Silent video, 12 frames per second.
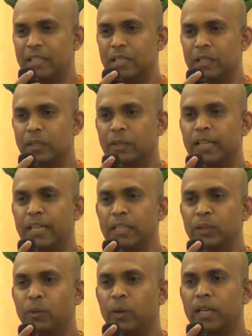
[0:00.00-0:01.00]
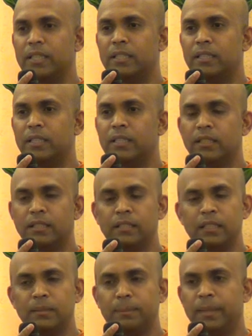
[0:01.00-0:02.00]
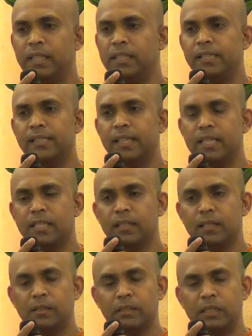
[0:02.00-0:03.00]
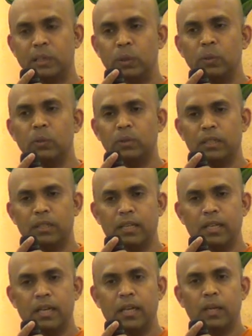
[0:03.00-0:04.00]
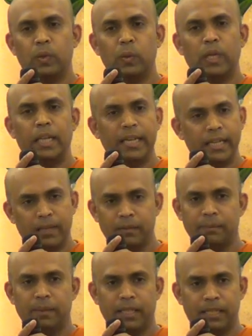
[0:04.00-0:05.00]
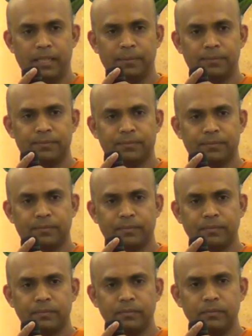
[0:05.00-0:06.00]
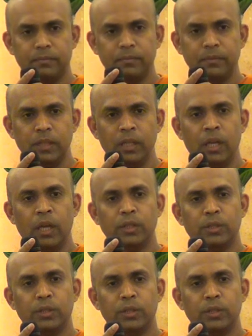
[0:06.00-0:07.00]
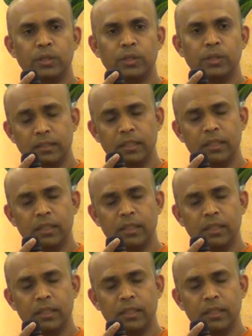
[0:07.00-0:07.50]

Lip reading: So that is why this breath is such a tool to heal our body. So we can